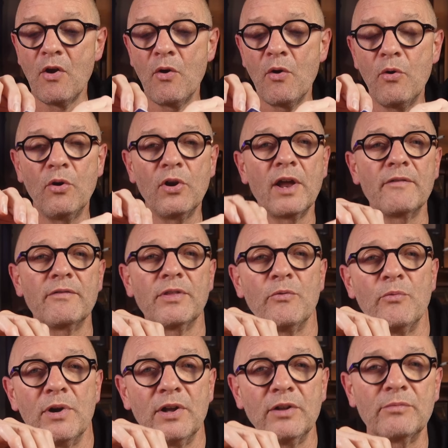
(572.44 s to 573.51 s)
all over the
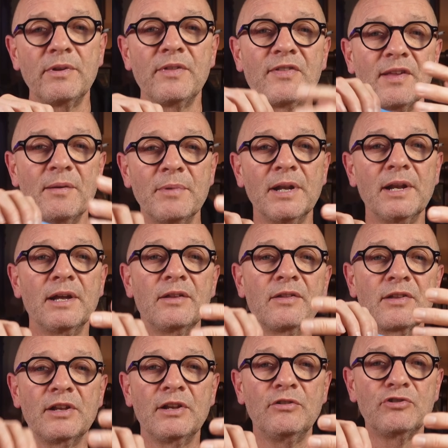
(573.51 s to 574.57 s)
world with similar
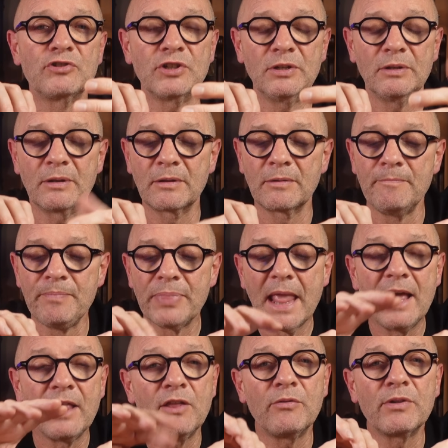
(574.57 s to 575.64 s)
solutions.
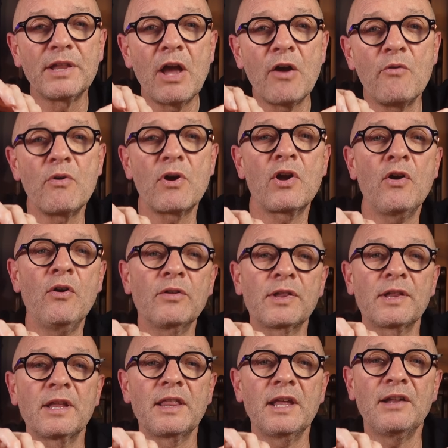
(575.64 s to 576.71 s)
There was no
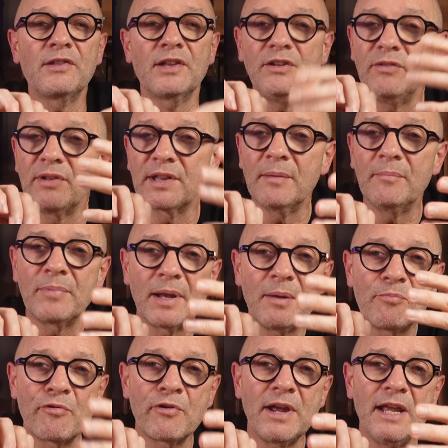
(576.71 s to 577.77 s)
cost to this, and you simply
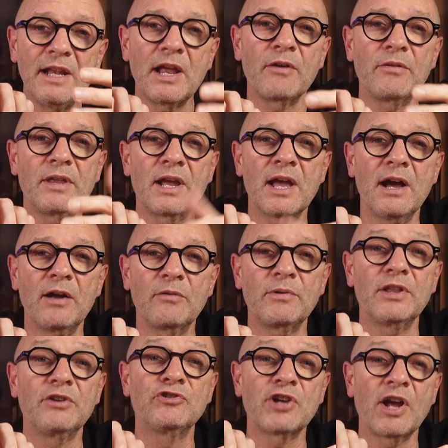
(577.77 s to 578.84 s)
preload the card
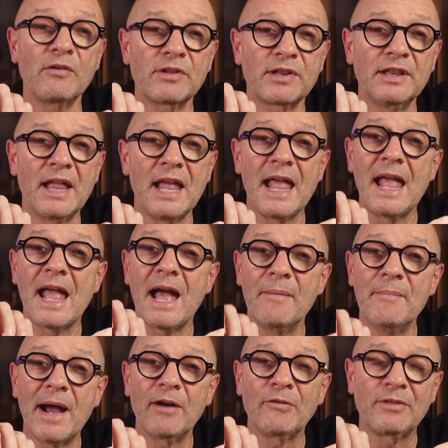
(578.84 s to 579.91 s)
with a chosen
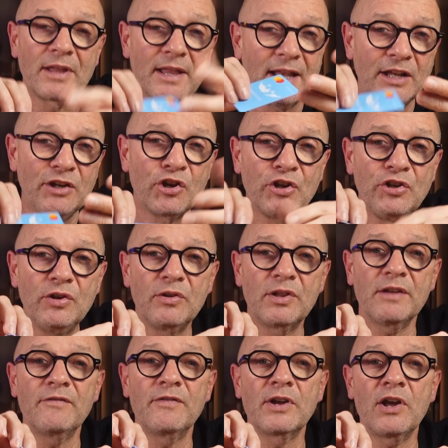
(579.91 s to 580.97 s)
amount, and then you can use
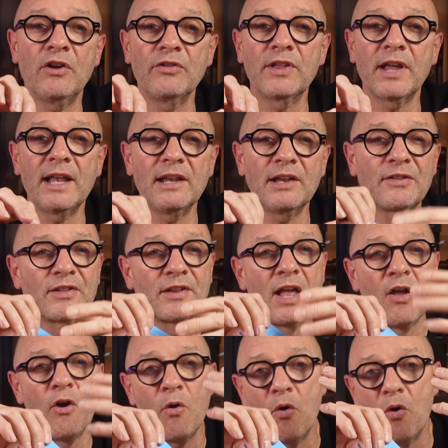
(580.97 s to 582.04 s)
it for contactless
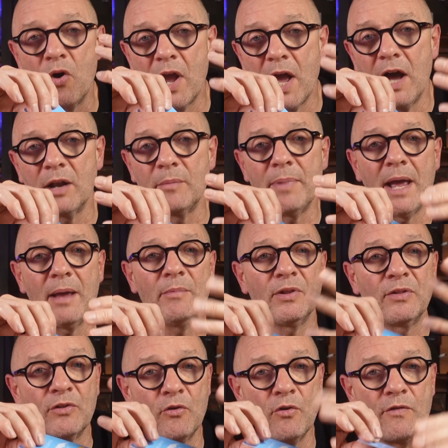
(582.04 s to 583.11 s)
or card payments or